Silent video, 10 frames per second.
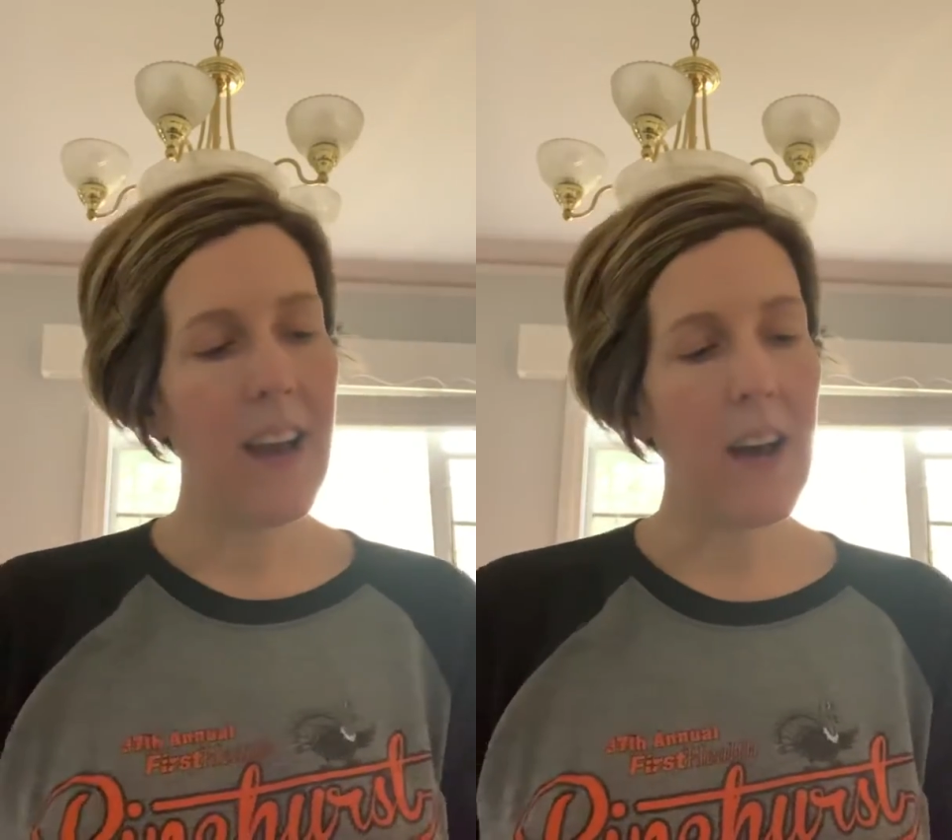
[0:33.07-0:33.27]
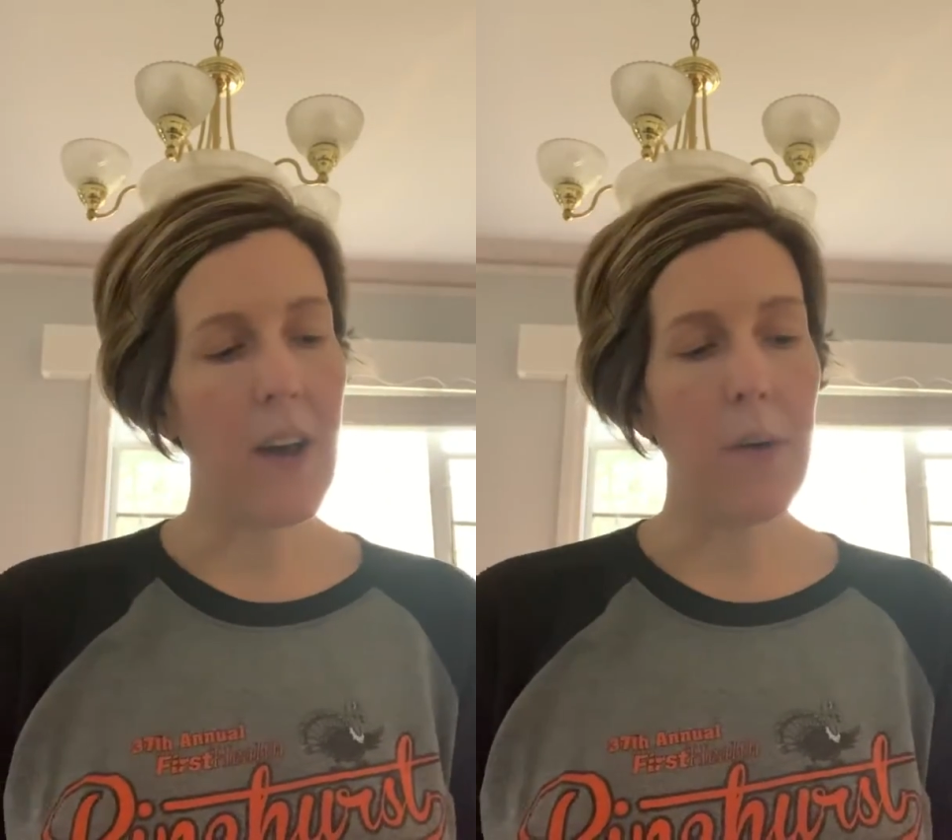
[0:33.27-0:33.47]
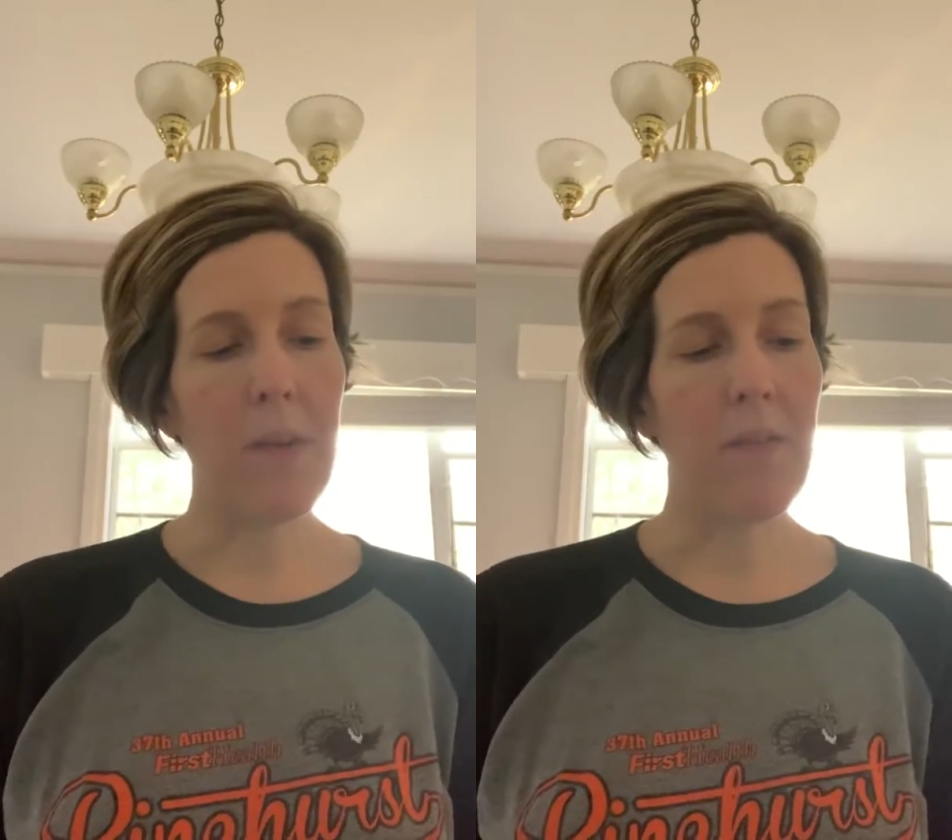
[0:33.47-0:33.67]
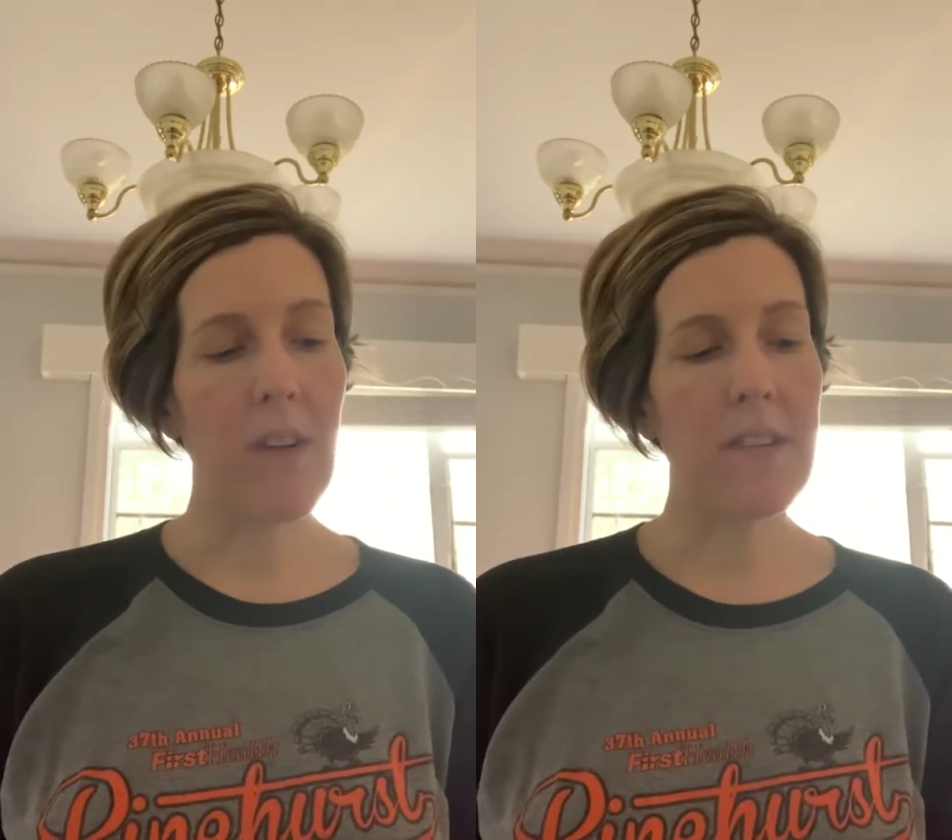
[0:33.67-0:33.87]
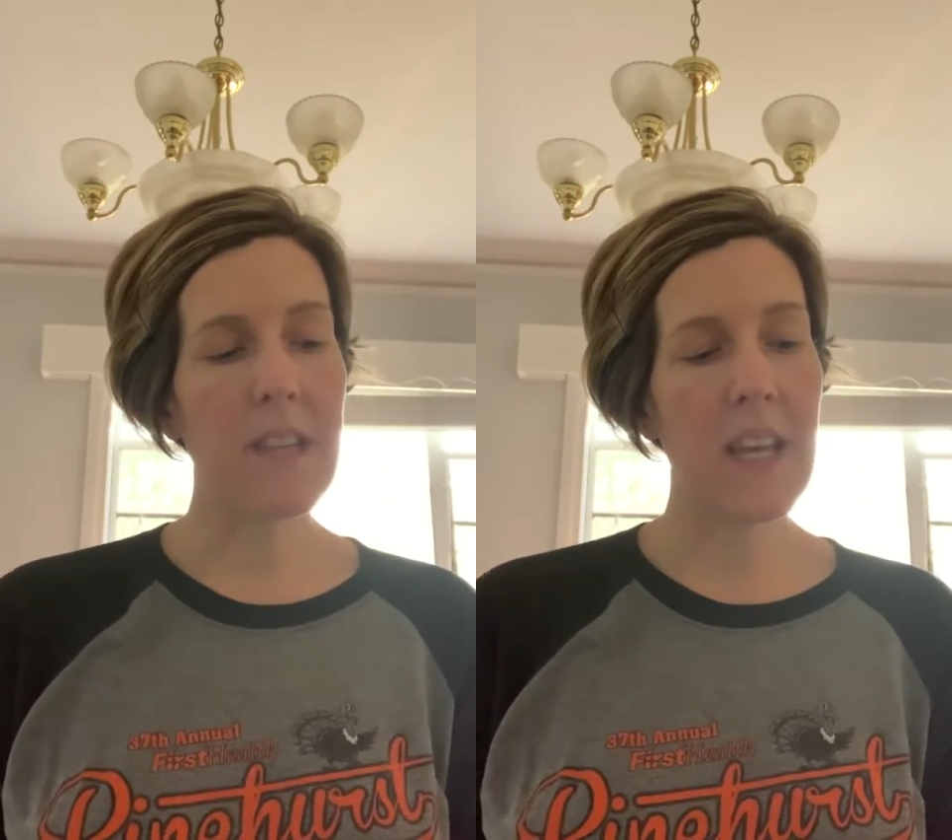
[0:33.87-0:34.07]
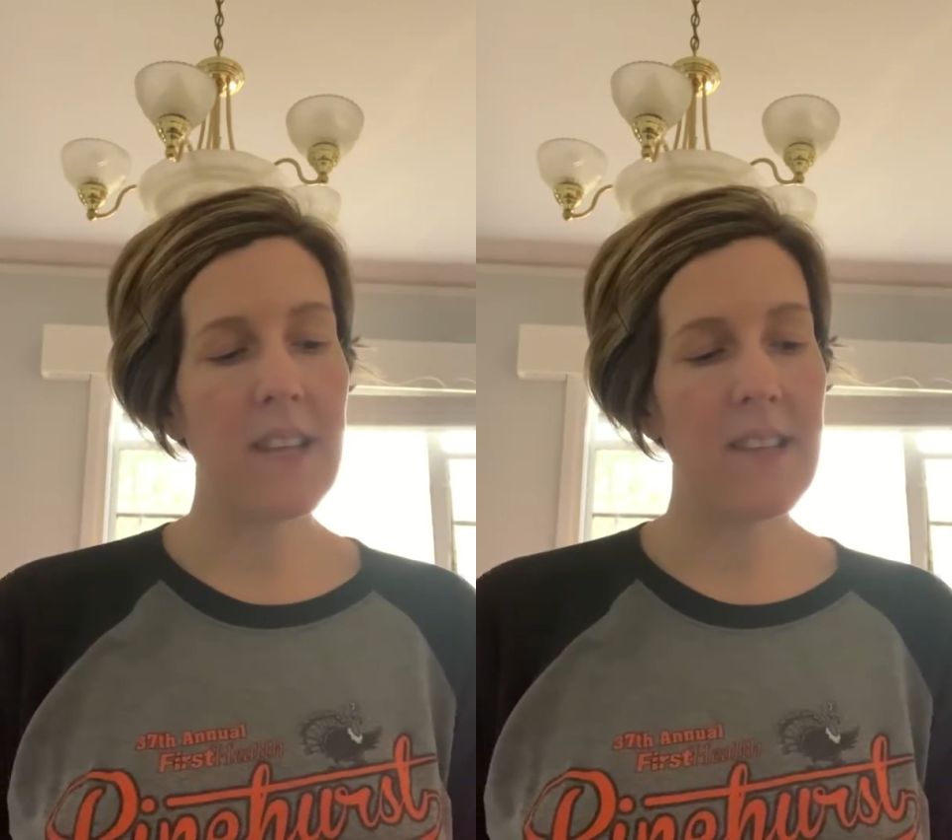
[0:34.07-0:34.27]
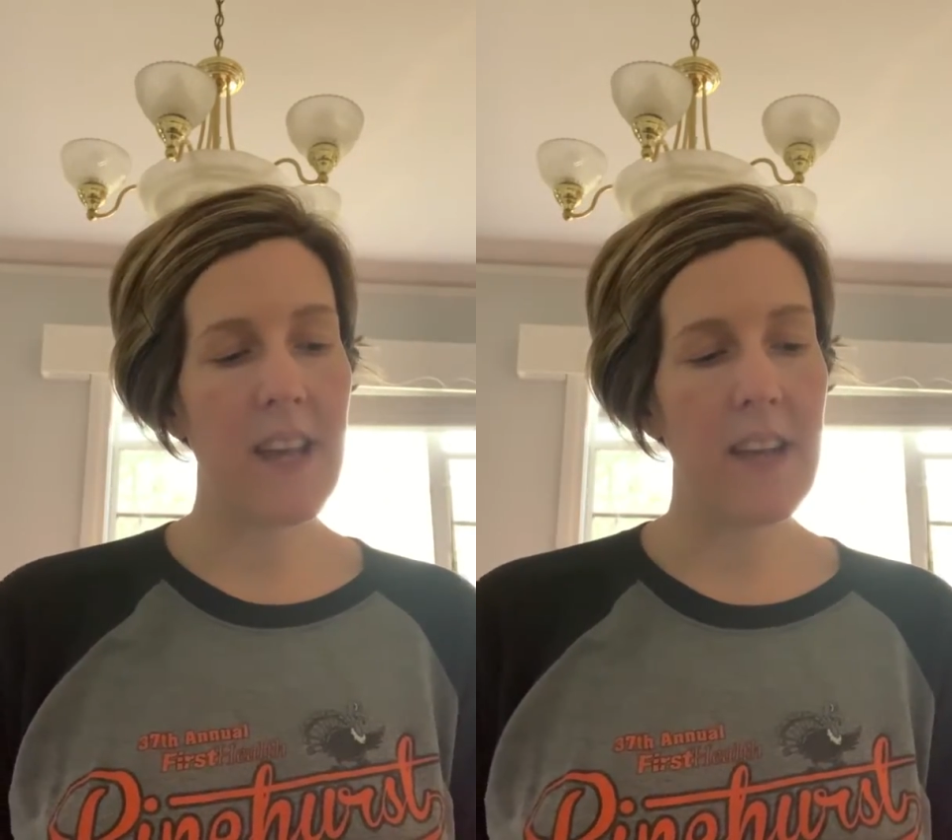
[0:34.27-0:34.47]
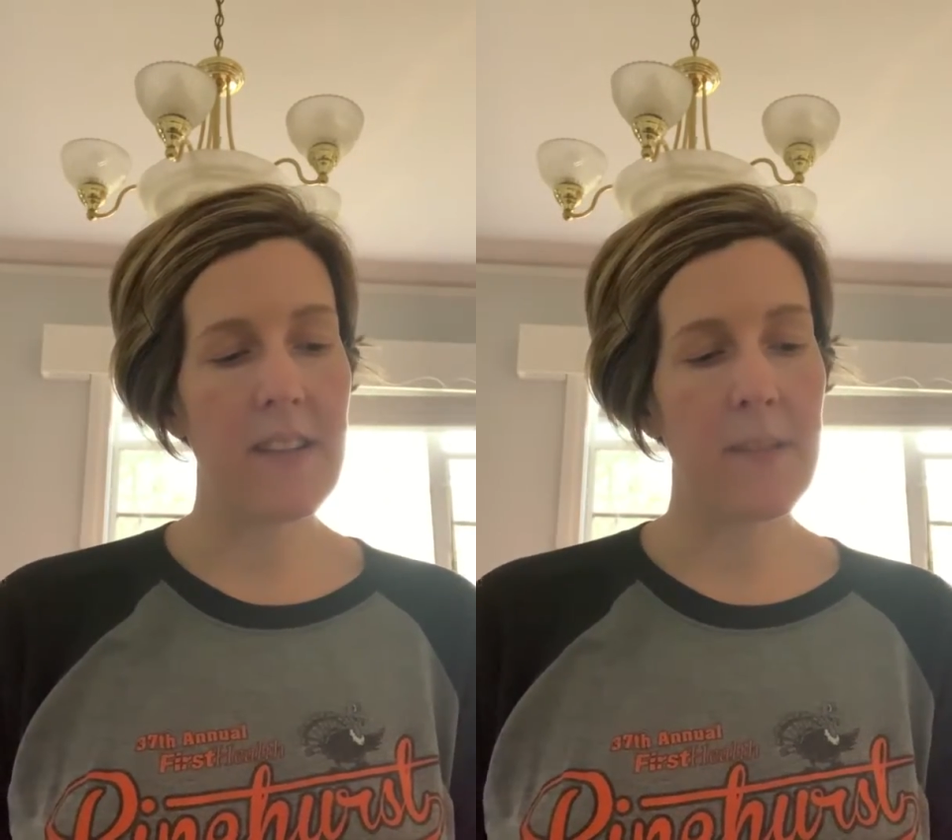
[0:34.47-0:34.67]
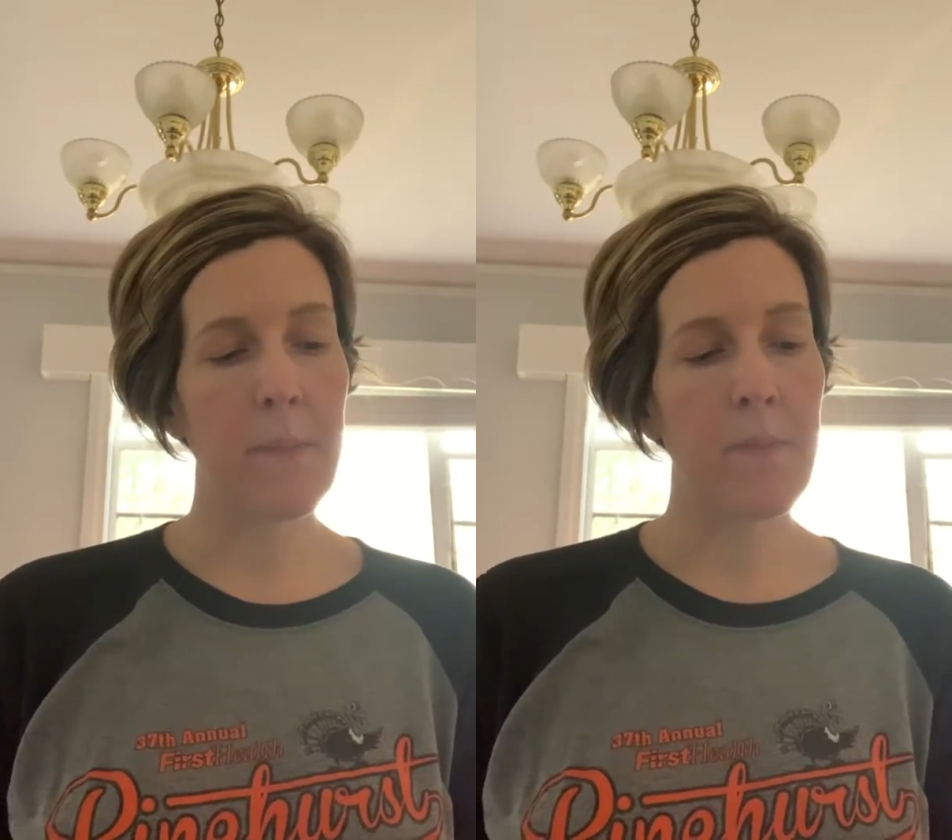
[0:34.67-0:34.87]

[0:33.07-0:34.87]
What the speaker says: And verse 10 says,